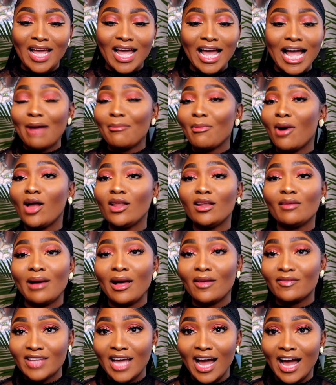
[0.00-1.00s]
I'm all
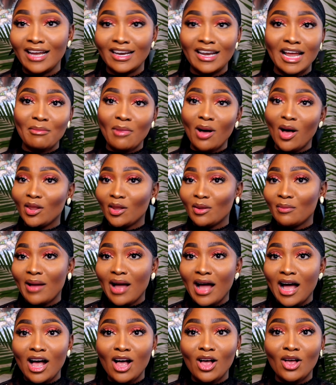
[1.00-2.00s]
about that. I'm all
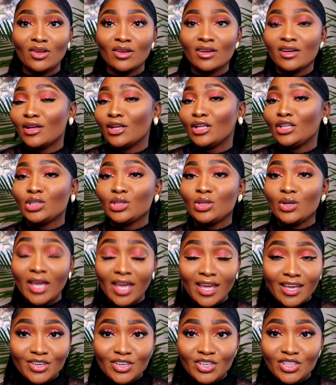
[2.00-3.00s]
about
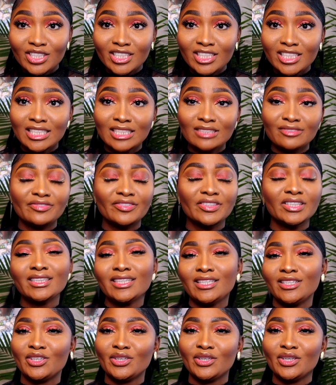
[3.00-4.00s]
looking good,
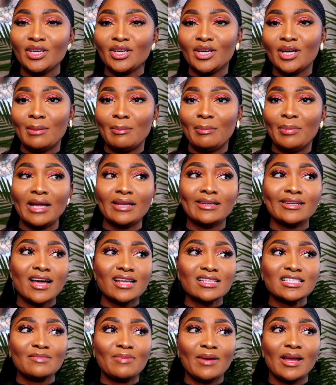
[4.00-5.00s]
feeling good, but
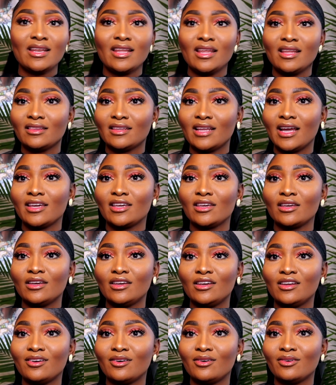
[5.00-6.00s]
not spending like,
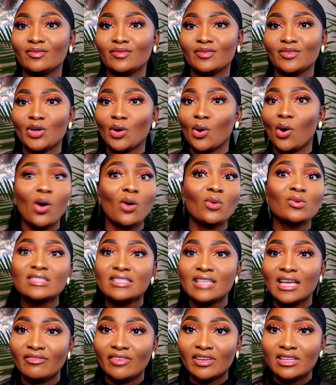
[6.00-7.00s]
you know, your whole
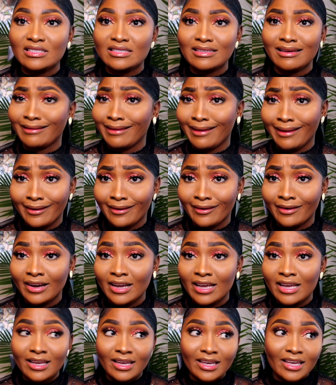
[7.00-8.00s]
savings on hair.
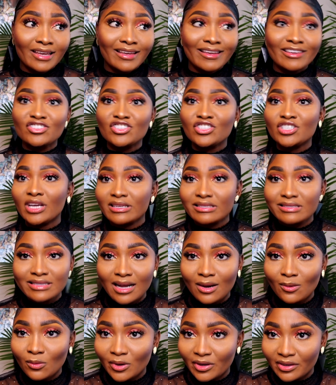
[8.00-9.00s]
It's just
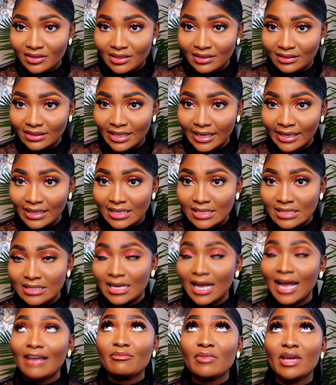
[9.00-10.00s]
not worth it,
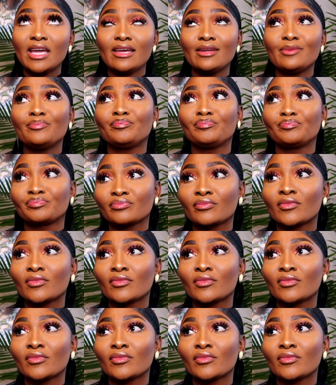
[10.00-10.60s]
ladies. I mean,